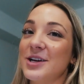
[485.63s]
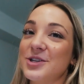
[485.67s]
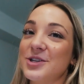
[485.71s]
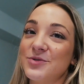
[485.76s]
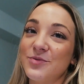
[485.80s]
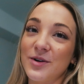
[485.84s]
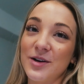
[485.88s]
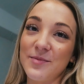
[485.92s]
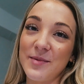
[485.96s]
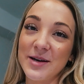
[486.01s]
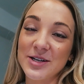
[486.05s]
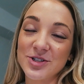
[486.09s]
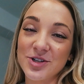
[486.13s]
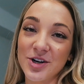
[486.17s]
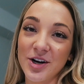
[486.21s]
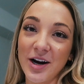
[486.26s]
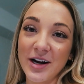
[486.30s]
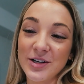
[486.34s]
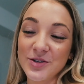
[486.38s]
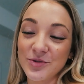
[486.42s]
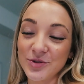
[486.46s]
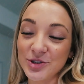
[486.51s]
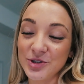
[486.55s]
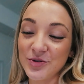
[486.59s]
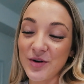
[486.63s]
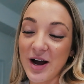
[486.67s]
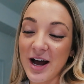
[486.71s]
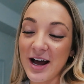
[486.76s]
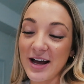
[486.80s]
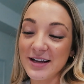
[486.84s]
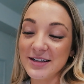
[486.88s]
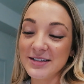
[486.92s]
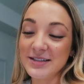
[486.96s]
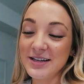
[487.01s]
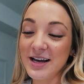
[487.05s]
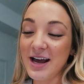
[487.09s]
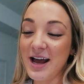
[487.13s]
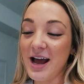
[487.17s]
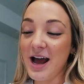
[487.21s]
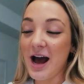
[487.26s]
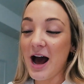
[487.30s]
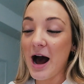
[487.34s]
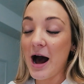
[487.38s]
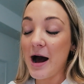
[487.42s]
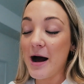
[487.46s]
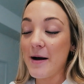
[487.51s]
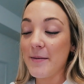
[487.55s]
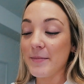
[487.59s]
I just want to make sure I told you guys
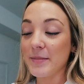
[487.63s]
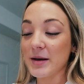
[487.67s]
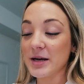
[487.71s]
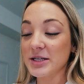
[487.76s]
um